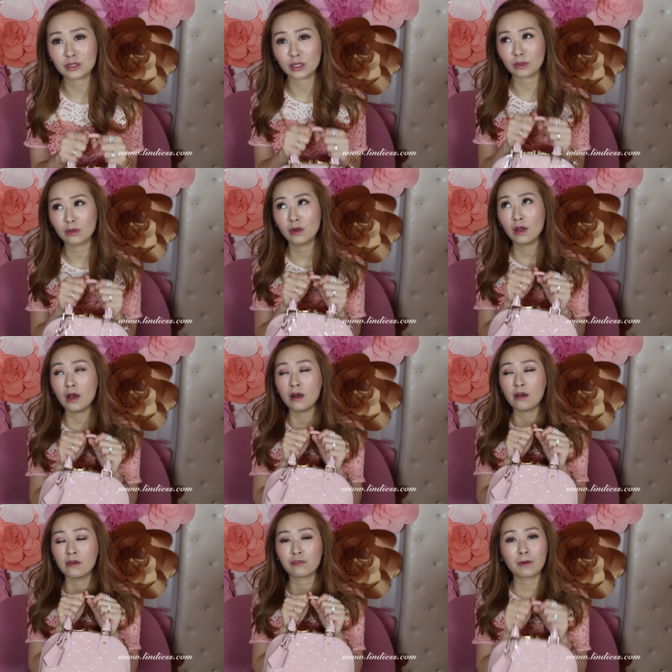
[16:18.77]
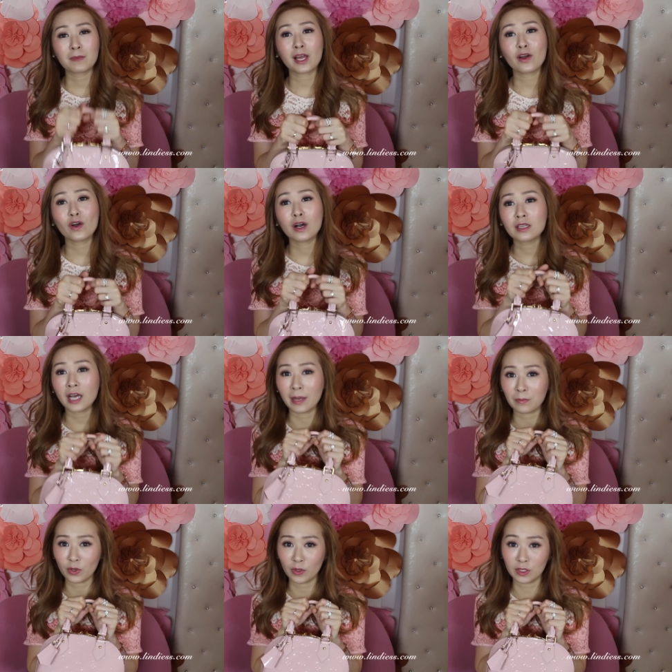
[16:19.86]
So from now on,
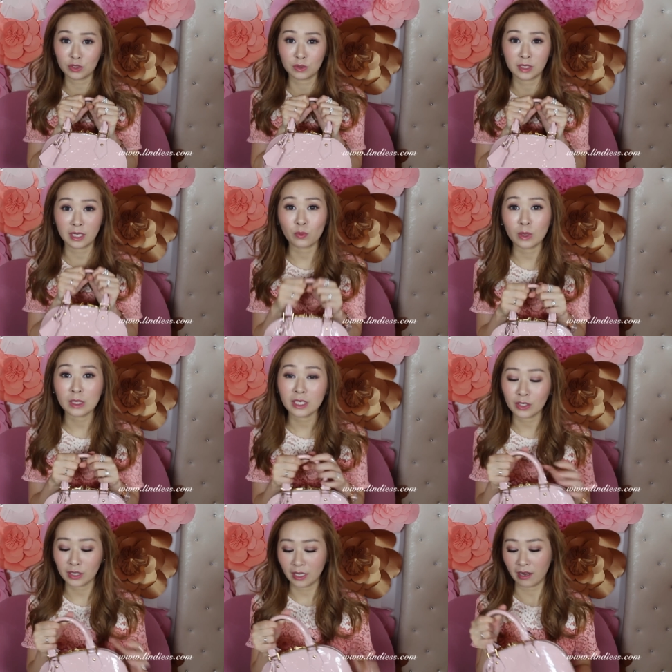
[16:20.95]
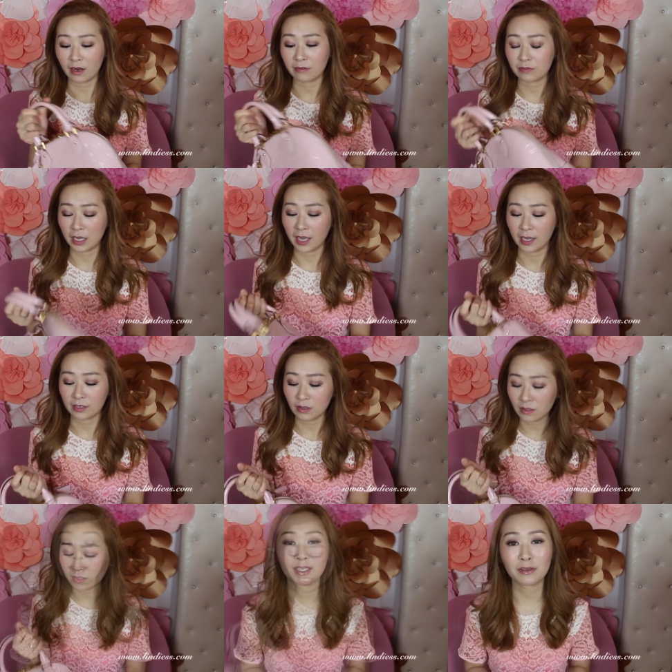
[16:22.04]
I'm going to take really good care of the handles.